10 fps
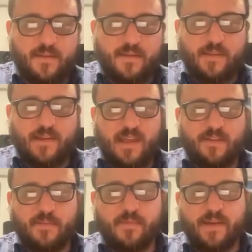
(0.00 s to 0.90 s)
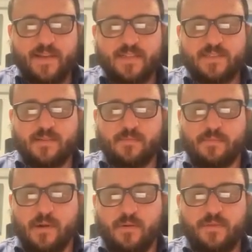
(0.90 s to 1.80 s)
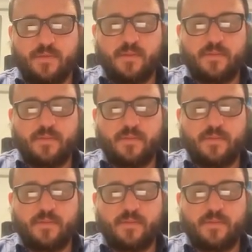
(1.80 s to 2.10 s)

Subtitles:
you're going to have to place both